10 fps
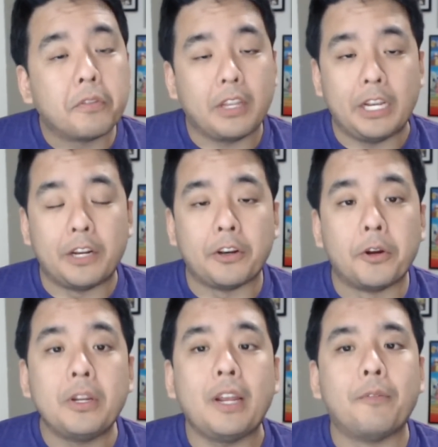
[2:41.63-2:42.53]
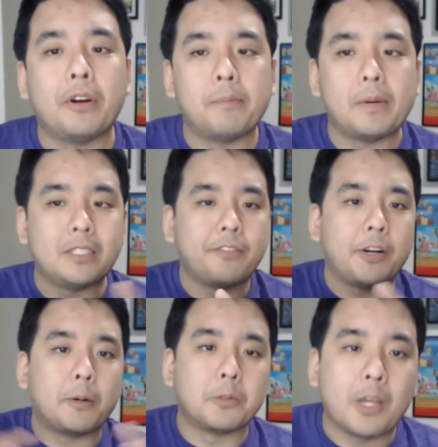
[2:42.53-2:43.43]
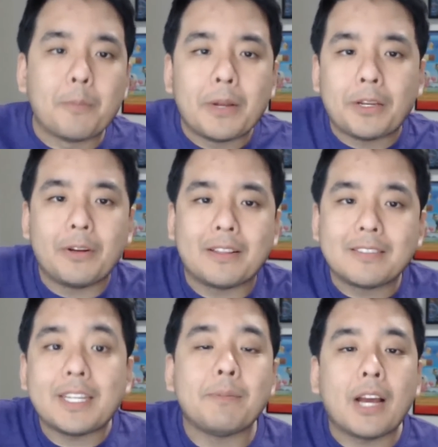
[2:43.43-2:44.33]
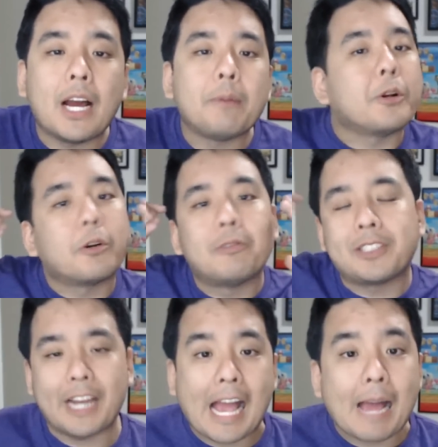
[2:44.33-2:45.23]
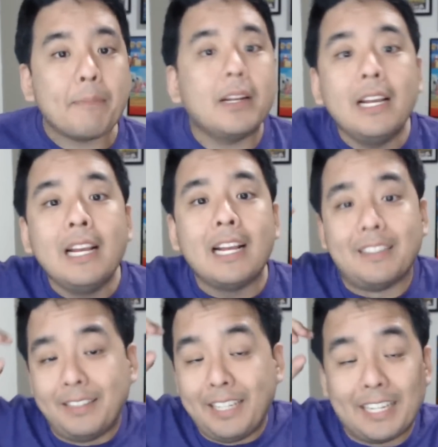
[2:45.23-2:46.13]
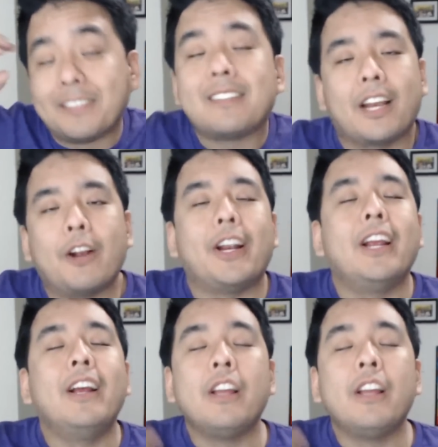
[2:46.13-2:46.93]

the unknown, and when a bunch of variables come at you at the same time, you don't know what's gonna happen, it gets scary.